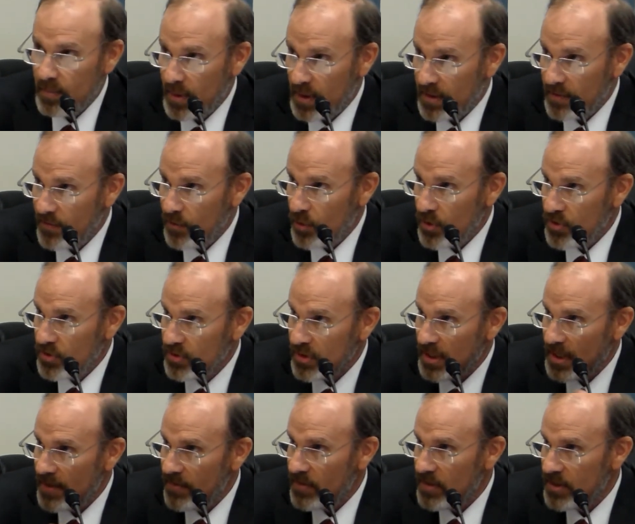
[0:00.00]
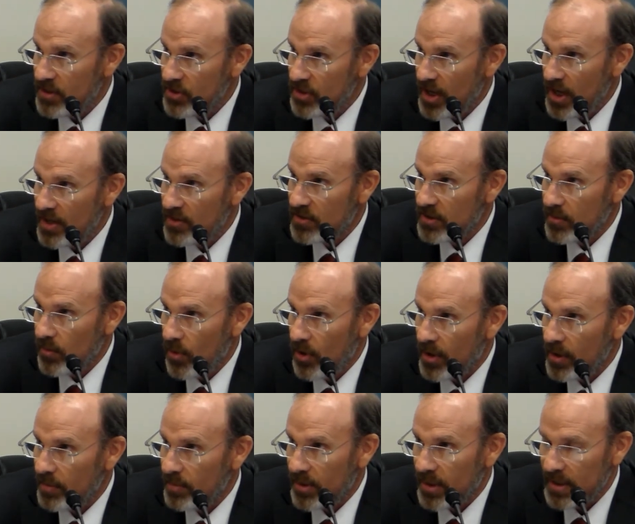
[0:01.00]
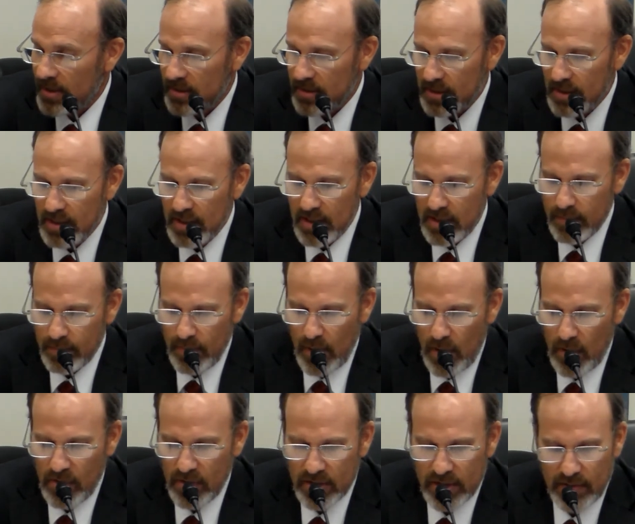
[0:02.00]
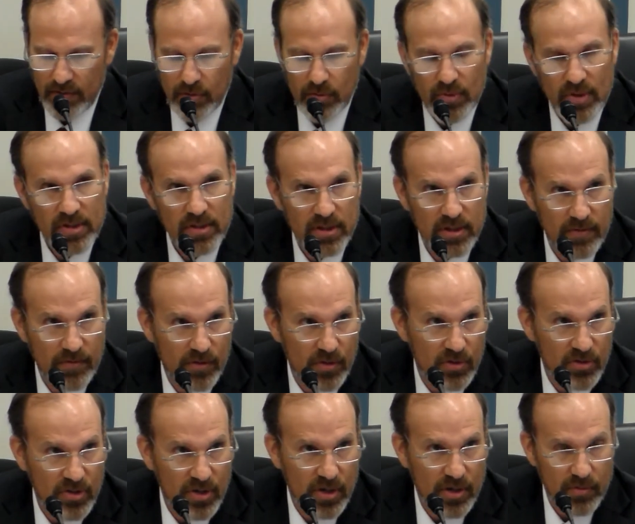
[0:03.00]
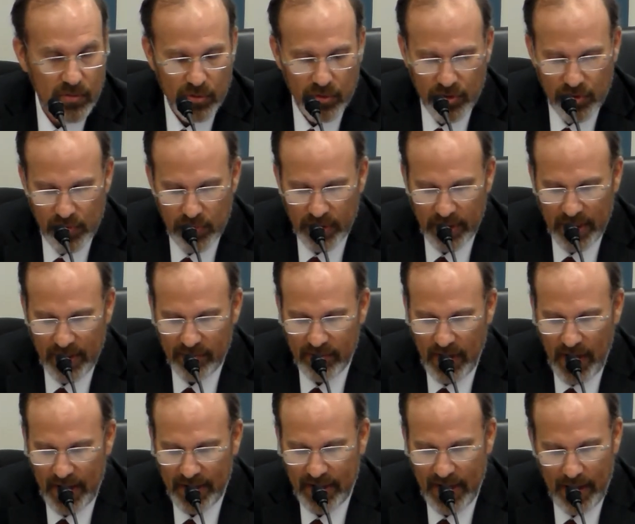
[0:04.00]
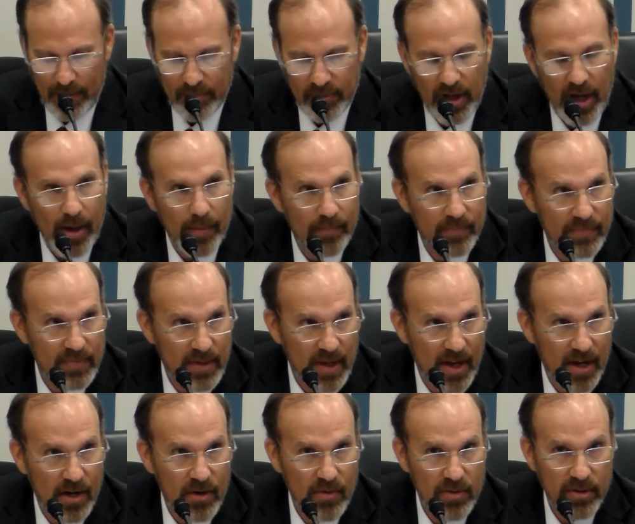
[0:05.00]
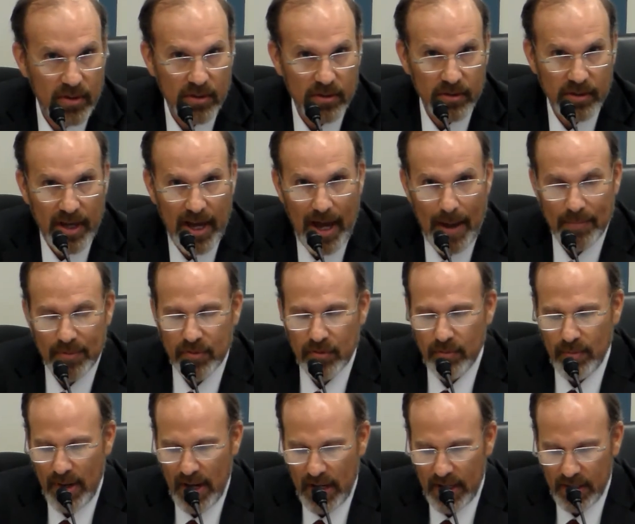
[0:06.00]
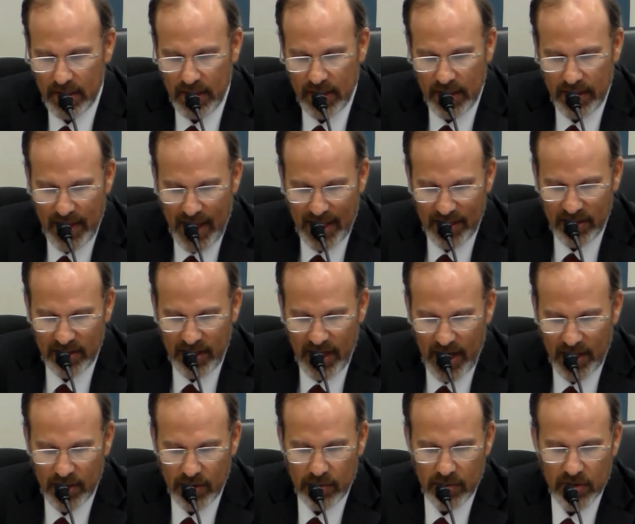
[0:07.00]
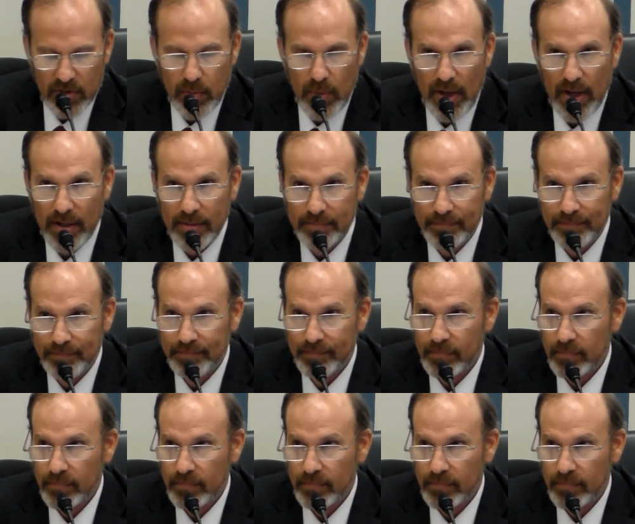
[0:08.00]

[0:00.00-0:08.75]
But unfortunately, given this change in the marketplace, the key components of ERISA's fiduciary rules really have not kept up, and critical gaps remain in that statute as well.